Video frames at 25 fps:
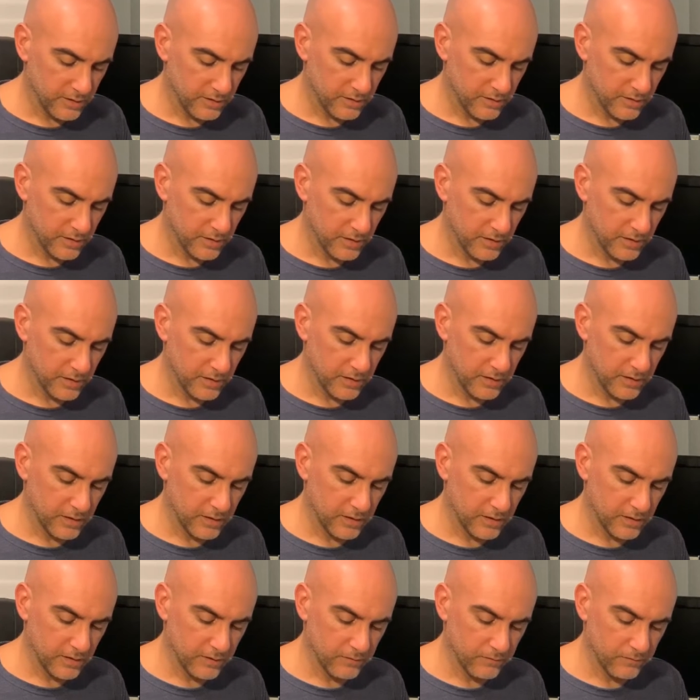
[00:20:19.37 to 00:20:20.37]

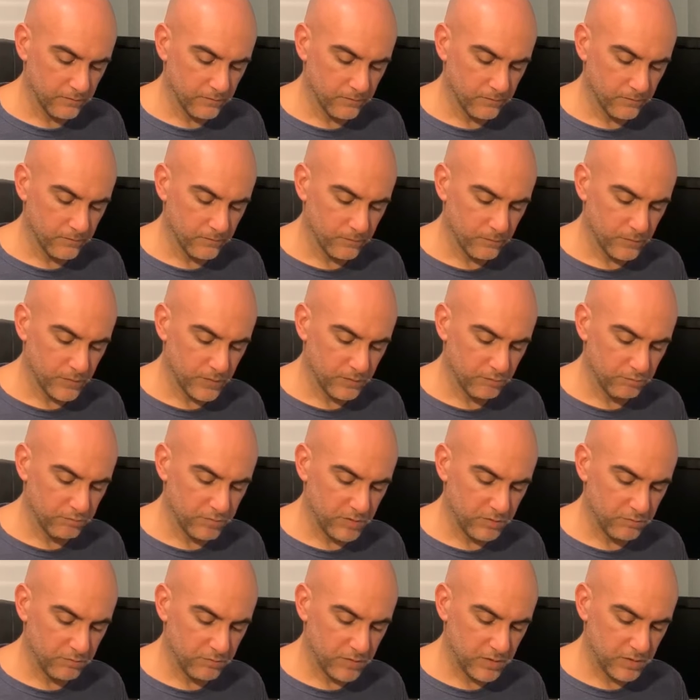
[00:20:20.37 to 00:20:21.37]
Blah,
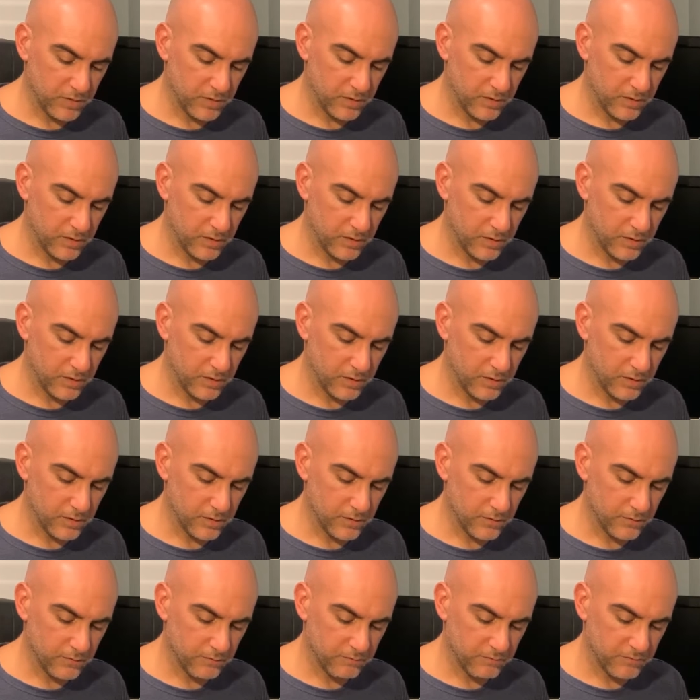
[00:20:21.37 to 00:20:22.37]
blah.
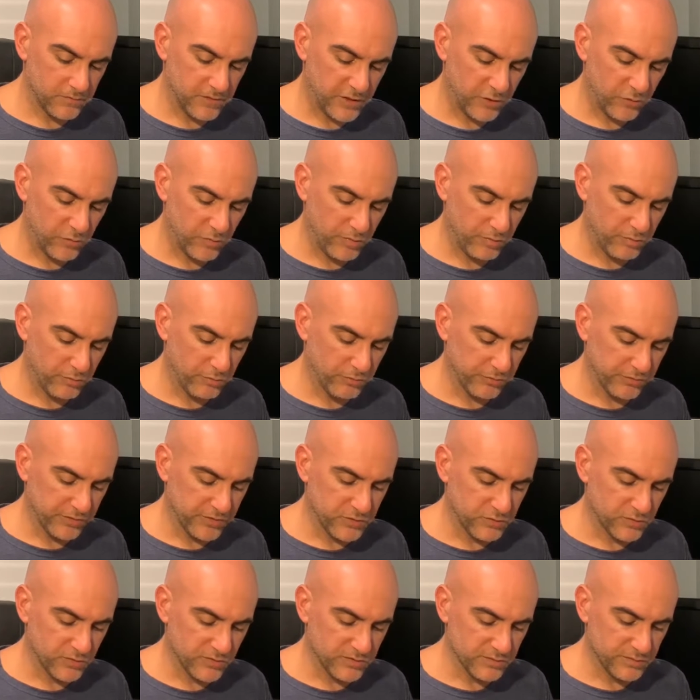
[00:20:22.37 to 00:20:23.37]
Can't remember what
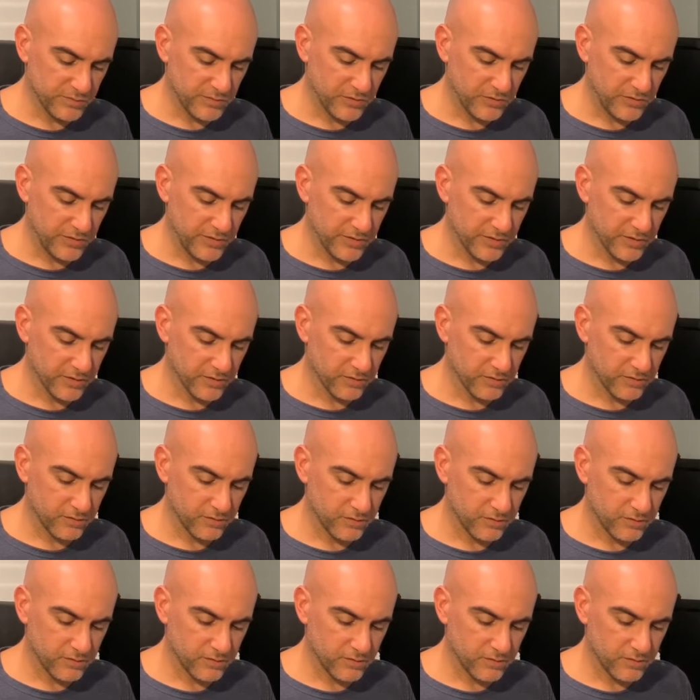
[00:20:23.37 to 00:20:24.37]
this one's about either.
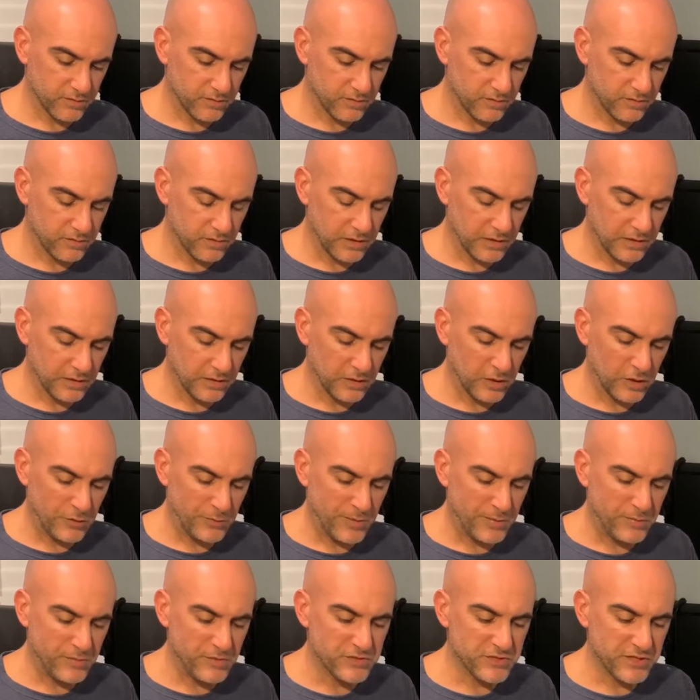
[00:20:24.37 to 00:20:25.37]
All I
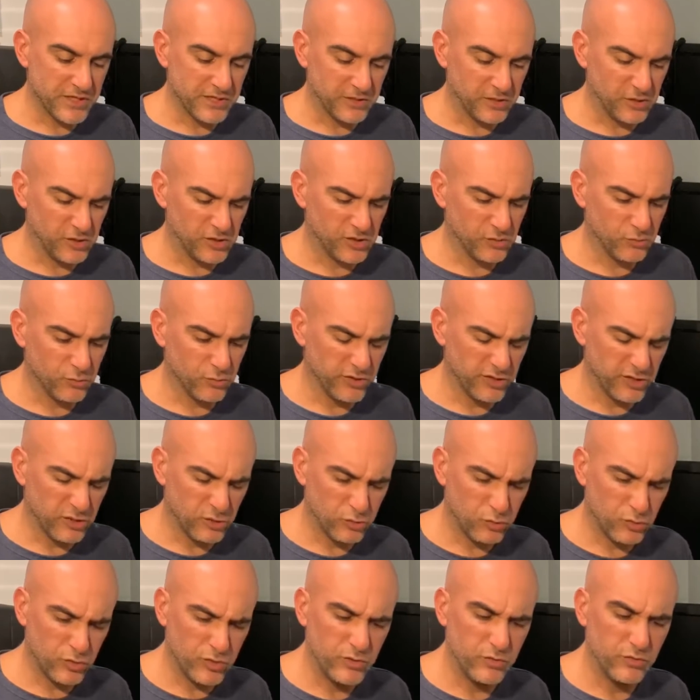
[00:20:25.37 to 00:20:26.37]
remember is like you could
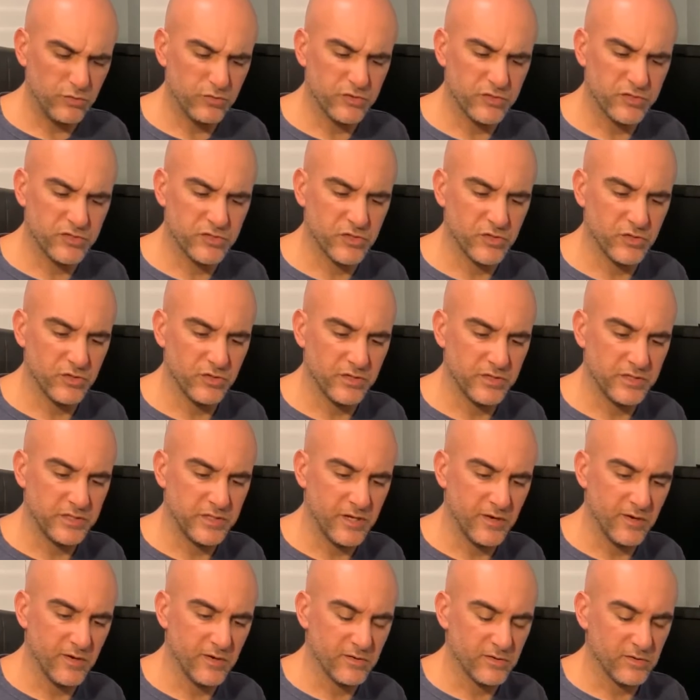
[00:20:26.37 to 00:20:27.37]
recruit certain
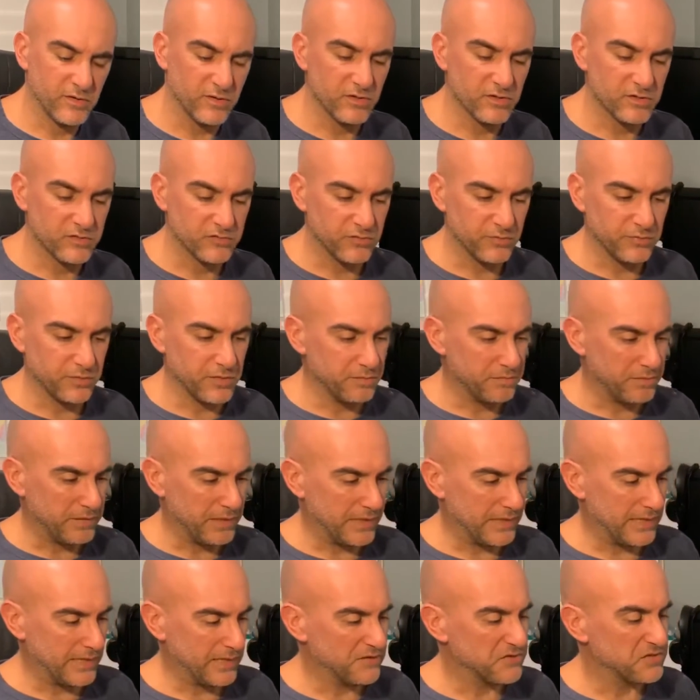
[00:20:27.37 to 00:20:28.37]
characters from the
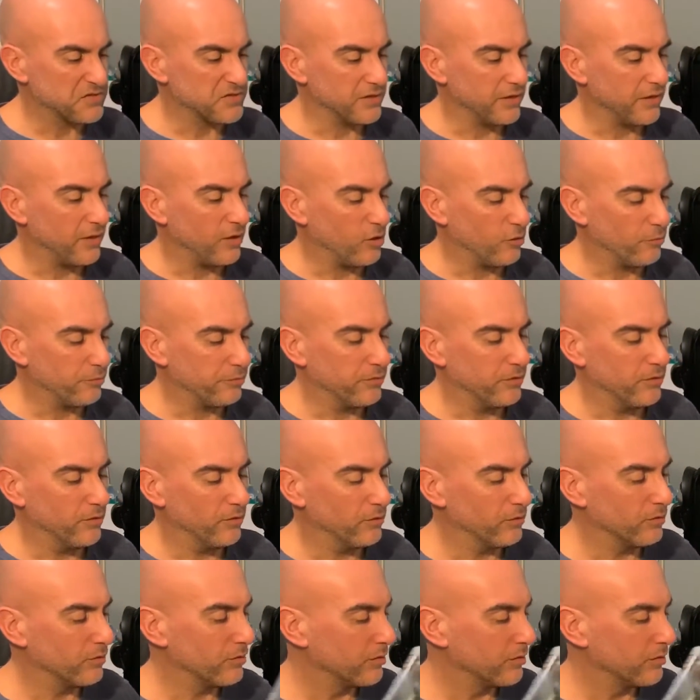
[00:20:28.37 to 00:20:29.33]
past to help you.